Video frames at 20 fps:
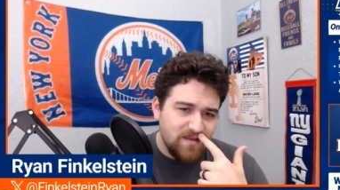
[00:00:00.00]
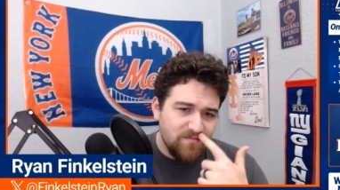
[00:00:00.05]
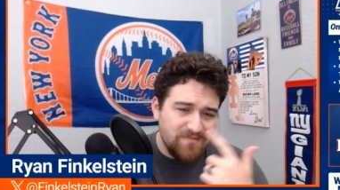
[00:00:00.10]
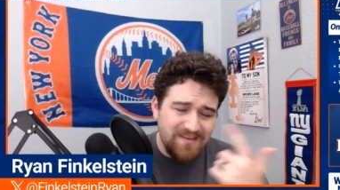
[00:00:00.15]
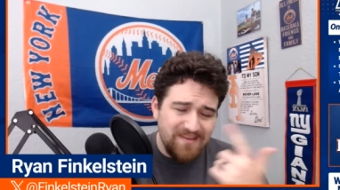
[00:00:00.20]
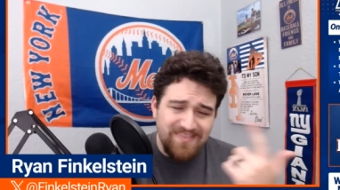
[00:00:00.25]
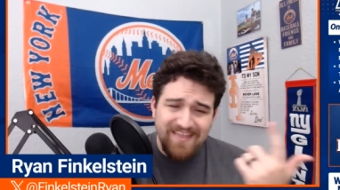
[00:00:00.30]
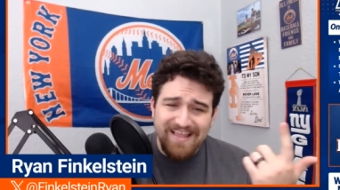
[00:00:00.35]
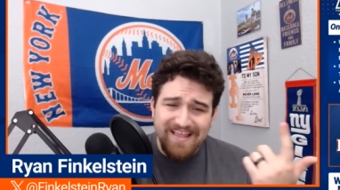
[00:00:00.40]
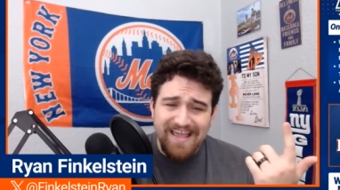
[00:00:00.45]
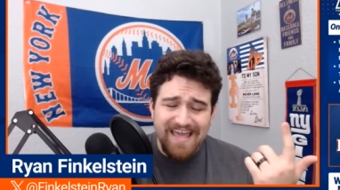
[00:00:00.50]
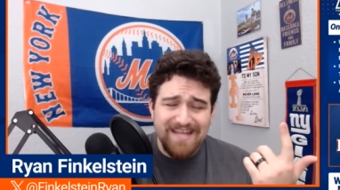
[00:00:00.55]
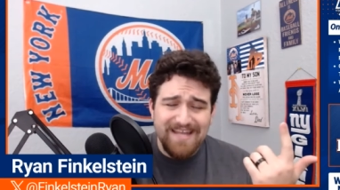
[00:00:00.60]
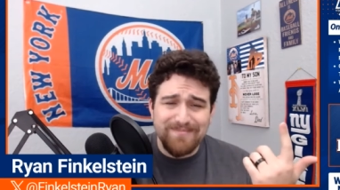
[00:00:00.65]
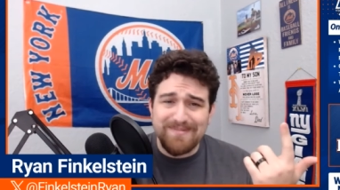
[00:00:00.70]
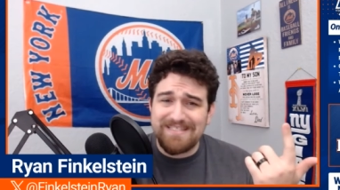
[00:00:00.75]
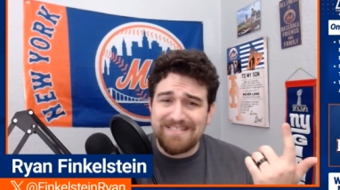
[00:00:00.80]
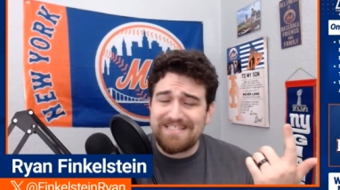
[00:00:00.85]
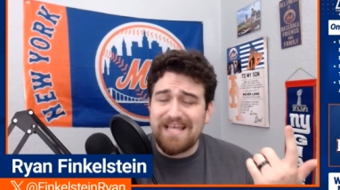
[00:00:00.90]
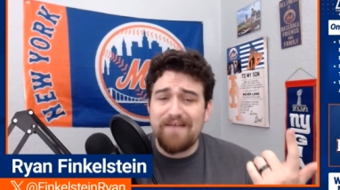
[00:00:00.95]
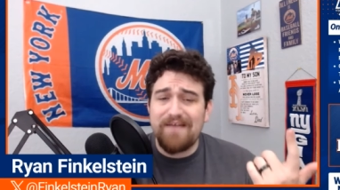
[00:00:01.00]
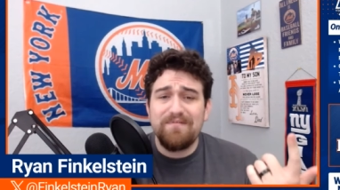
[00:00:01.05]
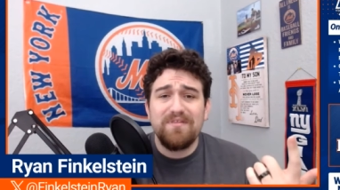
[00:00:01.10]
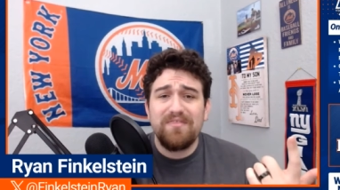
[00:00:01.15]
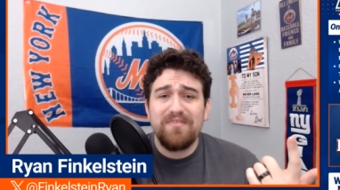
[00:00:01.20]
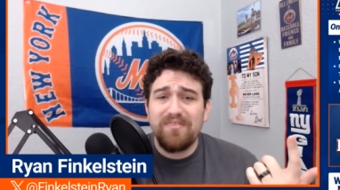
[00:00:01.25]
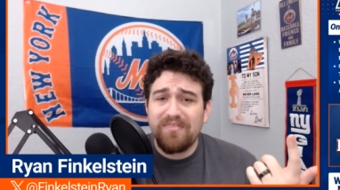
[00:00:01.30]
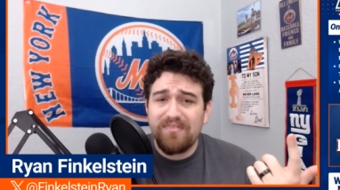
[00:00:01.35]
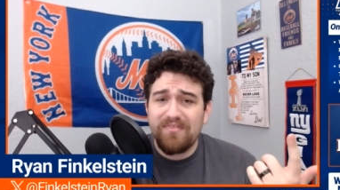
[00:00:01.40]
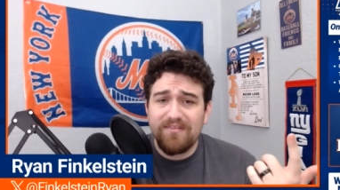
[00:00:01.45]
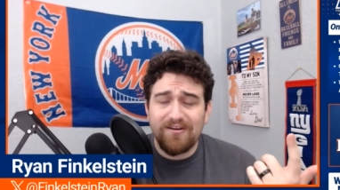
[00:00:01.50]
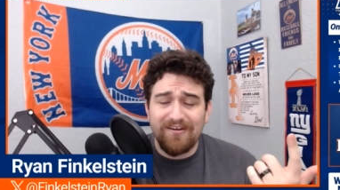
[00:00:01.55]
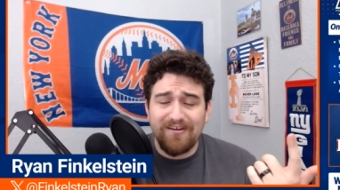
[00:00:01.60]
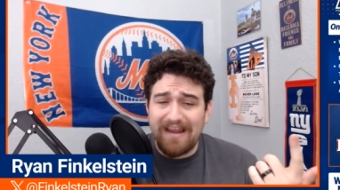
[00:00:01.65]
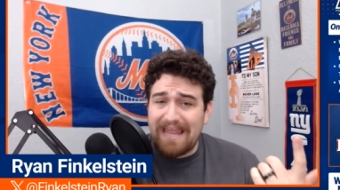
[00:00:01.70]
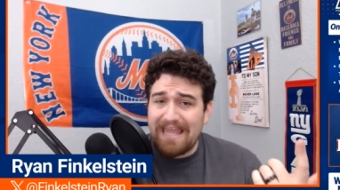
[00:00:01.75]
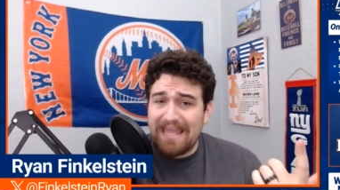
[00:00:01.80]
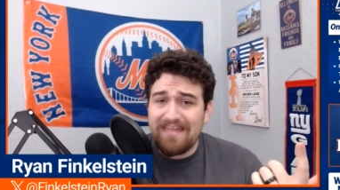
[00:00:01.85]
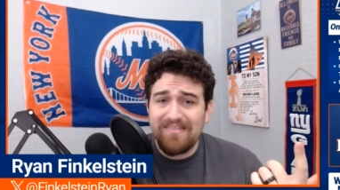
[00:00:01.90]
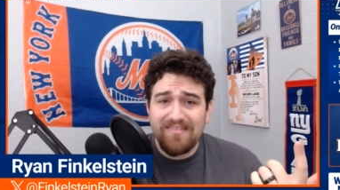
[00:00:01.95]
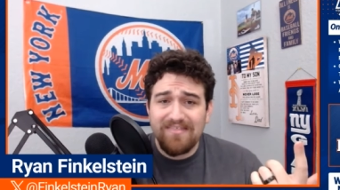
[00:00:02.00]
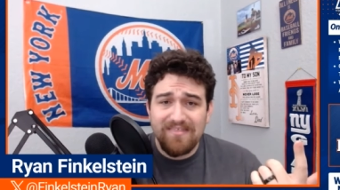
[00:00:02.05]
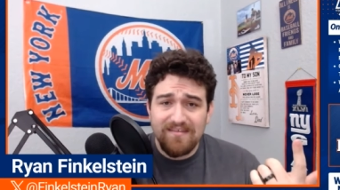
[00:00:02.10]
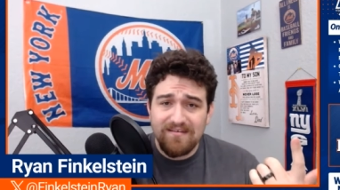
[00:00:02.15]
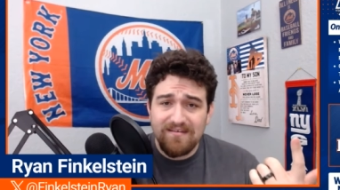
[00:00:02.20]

But I think I had him 7th or 8th.